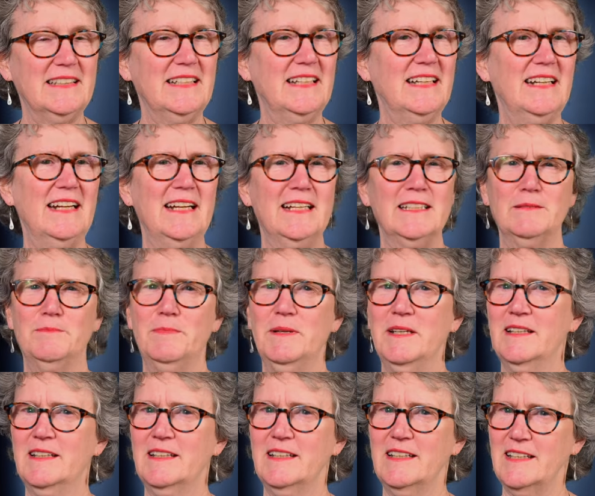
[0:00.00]
It has
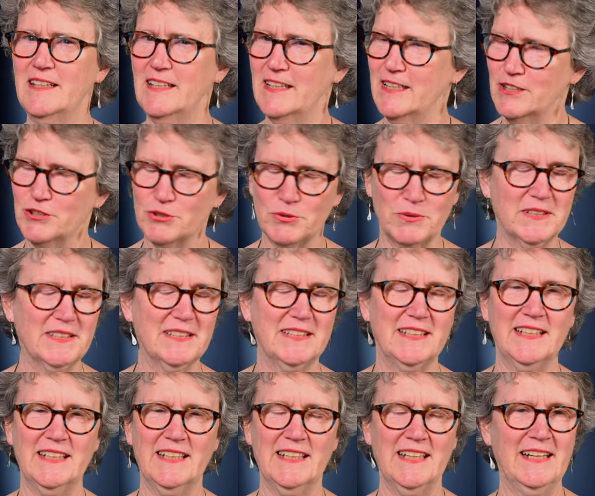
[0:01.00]
been
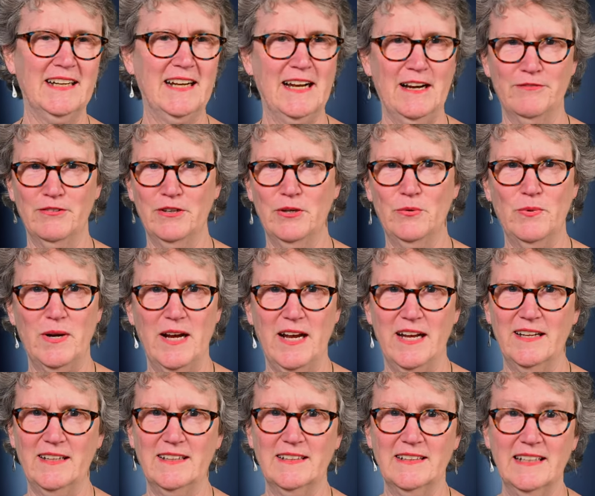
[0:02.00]
interesting in every
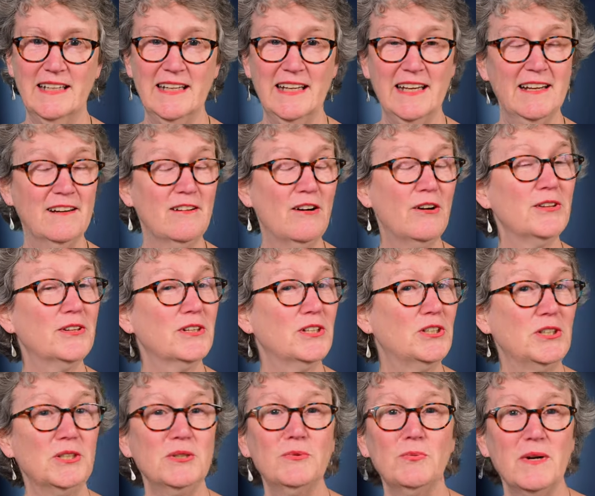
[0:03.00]
way, in all the
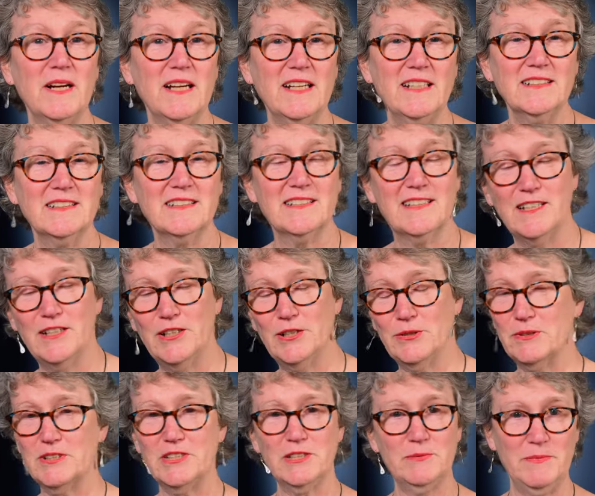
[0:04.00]
good ways that
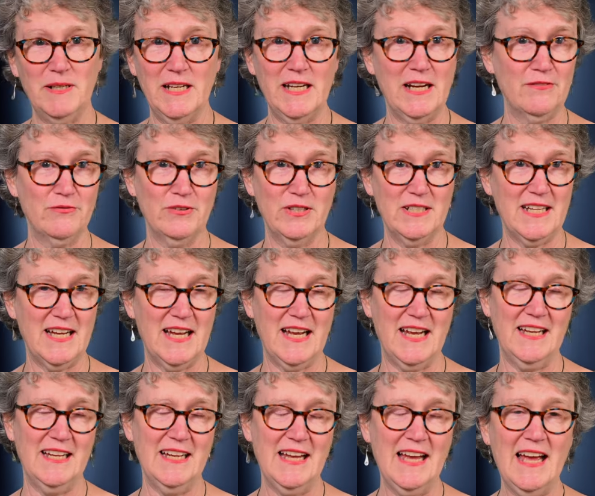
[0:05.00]
nourish me every
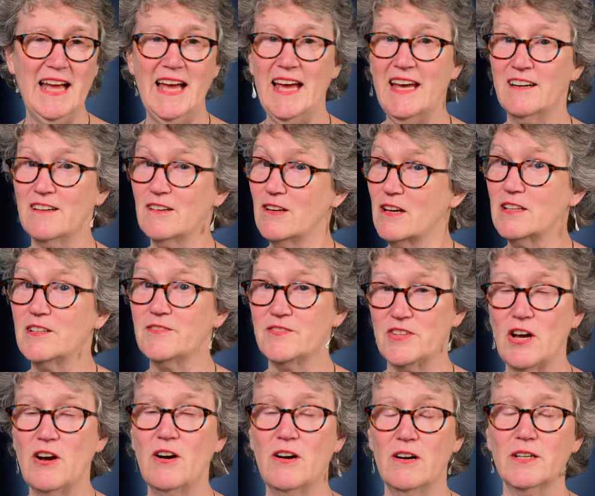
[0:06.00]
day, and in all of
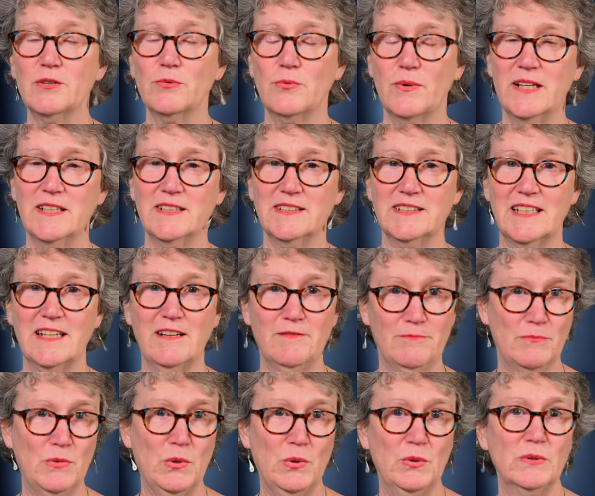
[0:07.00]
the hard ways that have
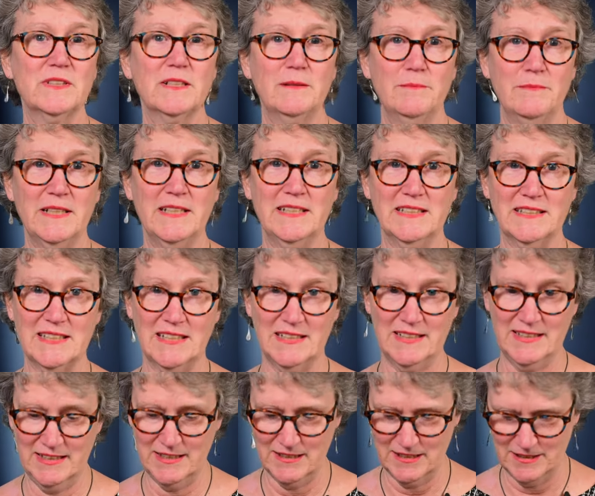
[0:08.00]
molded me as a
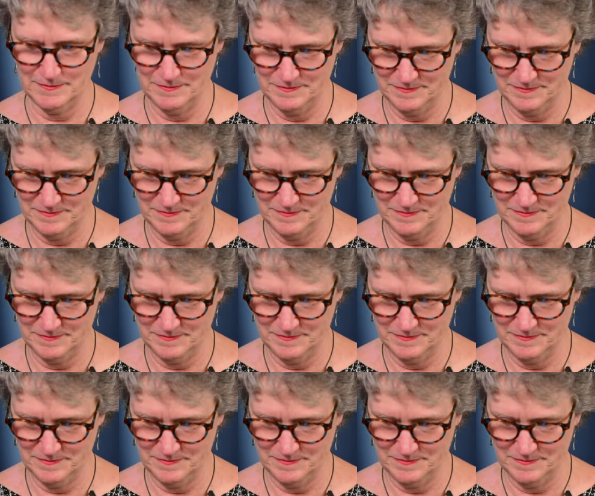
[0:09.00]
leader.